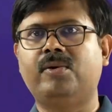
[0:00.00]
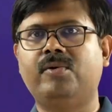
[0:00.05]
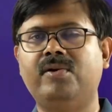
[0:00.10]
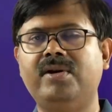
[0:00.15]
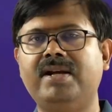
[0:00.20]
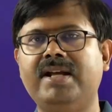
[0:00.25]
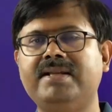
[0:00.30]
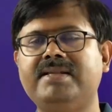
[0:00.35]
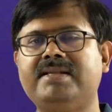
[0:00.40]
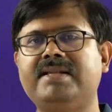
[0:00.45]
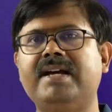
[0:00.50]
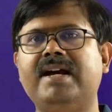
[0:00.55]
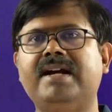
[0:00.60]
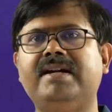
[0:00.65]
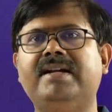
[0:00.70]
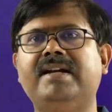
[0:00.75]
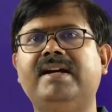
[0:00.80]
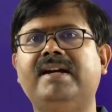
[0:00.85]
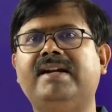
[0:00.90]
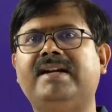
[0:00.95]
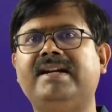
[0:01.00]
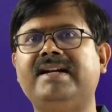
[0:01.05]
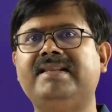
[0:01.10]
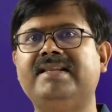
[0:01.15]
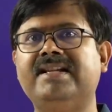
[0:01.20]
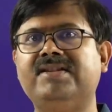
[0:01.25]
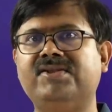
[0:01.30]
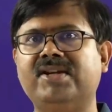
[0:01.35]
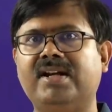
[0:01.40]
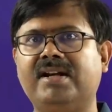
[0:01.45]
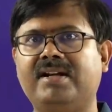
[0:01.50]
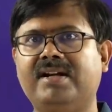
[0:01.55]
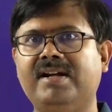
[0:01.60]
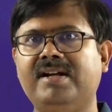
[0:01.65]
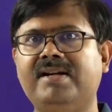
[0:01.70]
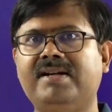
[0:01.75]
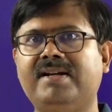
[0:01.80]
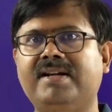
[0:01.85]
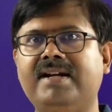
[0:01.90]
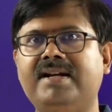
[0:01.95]
the old NCERT and read the
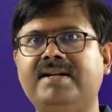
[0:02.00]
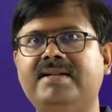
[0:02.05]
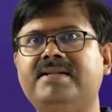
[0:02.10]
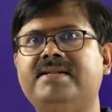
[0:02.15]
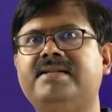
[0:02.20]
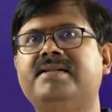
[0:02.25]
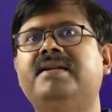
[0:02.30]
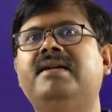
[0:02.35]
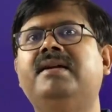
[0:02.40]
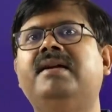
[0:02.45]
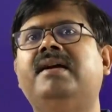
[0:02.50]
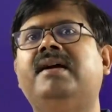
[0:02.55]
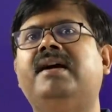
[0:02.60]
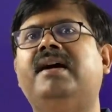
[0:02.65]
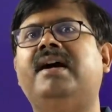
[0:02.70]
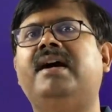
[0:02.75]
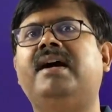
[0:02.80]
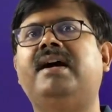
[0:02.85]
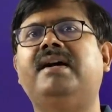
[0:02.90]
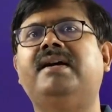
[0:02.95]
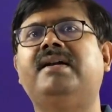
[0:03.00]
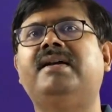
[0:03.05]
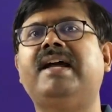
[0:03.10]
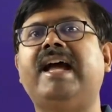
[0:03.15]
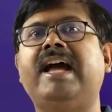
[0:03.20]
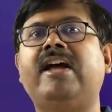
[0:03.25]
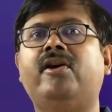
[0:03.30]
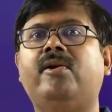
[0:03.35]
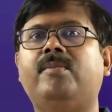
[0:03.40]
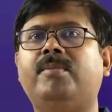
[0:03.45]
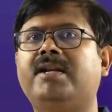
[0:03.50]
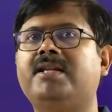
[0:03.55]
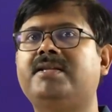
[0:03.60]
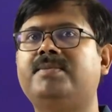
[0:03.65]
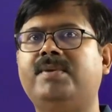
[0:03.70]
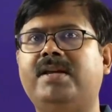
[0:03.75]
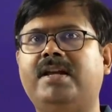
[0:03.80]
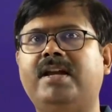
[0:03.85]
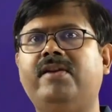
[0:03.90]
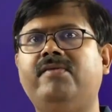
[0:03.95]
general trends and anomalous
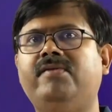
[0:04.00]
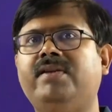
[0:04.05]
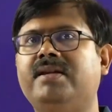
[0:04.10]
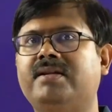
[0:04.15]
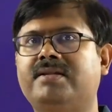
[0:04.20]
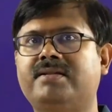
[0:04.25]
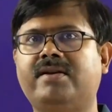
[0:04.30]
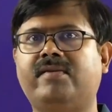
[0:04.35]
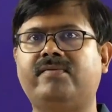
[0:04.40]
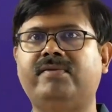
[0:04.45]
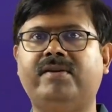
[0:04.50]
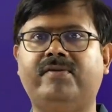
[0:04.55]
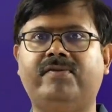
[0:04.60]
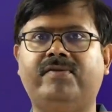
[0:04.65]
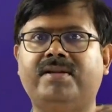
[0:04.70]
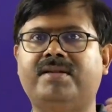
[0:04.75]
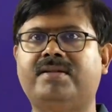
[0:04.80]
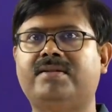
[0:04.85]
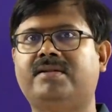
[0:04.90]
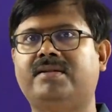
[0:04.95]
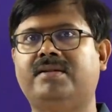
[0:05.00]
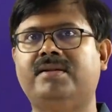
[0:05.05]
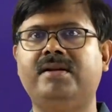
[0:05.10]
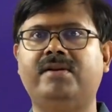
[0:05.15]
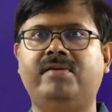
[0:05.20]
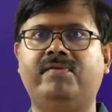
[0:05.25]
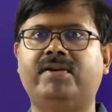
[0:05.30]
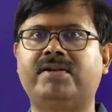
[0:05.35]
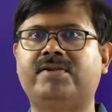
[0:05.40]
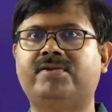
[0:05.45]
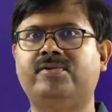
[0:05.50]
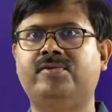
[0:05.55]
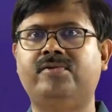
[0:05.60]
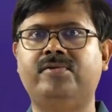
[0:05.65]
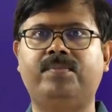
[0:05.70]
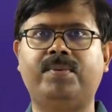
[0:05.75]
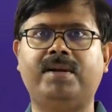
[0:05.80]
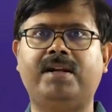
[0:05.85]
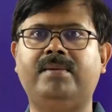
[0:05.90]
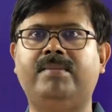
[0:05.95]
behaviors of the first
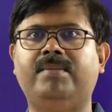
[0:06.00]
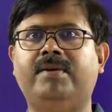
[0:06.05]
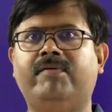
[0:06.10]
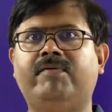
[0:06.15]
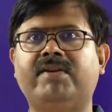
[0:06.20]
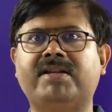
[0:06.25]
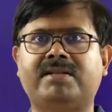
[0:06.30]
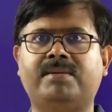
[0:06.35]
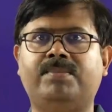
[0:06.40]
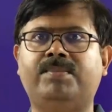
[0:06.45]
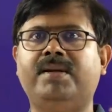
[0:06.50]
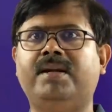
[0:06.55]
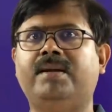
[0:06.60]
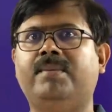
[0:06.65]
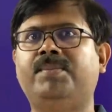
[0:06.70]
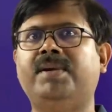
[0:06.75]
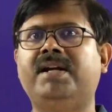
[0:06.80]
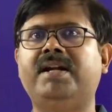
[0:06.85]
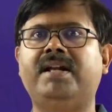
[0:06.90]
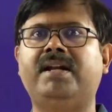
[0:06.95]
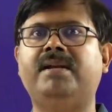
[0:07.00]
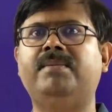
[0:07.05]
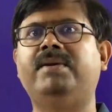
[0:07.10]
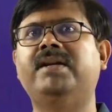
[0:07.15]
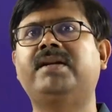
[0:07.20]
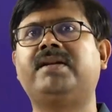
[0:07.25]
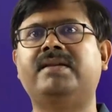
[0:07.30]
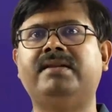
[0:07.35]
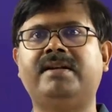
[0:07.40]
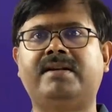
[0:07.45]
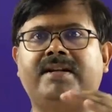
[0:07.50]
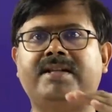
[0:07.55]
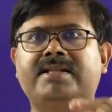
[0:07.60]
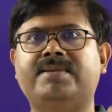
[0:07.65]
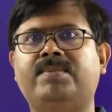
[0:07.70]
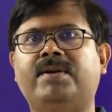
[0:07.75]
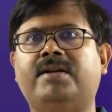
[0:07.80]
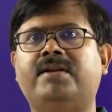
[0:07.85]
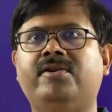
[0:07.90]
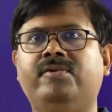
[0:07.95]
period element in that
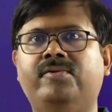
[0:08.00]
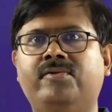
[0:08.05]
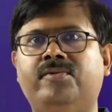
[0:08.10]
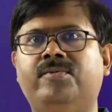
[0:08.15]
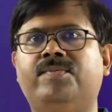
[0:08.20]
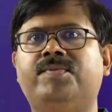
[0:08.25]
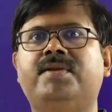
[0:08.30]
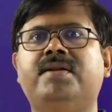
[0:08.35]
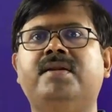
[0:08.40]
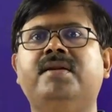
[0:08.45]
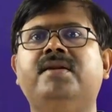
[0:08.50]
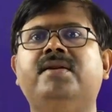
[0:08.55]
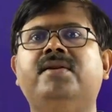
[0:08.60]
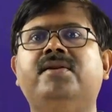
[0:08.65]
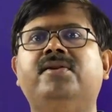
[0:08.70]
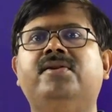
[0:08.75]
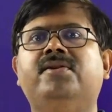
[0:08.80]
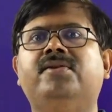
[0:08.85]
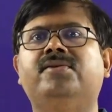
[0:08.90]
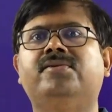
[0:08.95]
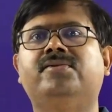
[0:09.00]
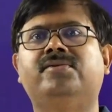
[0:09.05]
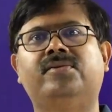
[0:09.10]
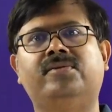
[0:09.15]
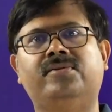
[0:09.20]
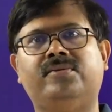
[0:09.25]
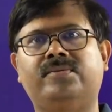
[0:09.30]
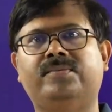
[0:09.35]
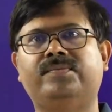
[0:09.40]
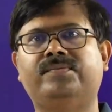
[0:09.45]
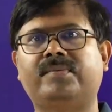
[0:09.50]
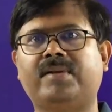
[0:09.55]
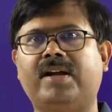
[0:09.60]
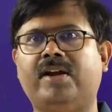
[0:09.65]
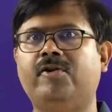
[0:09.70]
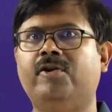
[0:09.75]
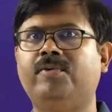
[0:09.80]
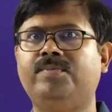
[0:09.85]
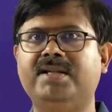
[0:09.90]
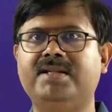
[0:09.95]
respective groups. So, I
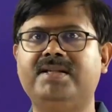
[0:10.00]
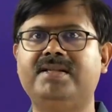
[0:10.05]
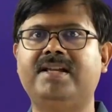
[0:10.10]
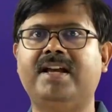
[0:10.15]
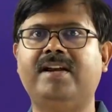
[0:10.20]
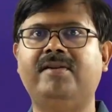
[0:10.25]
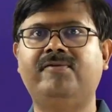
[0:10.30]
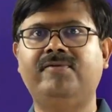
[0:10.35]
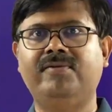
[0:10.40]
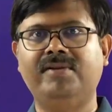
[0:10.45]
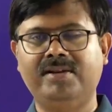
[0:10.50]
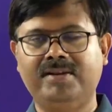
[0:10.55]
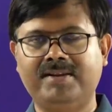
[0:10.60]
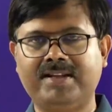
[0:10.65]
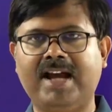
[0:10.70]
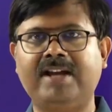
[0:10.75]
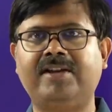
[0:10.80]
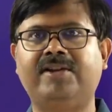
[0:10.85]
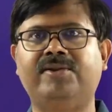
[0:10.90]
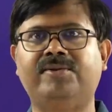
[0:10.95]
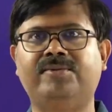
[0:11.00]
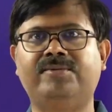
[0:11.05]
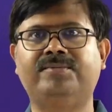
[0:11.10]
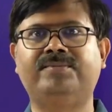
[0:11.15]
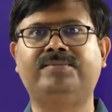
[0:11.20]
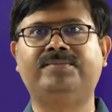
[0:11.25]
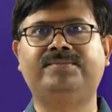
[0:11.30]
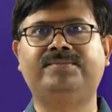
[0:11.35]
hope this is helpful. Thank you.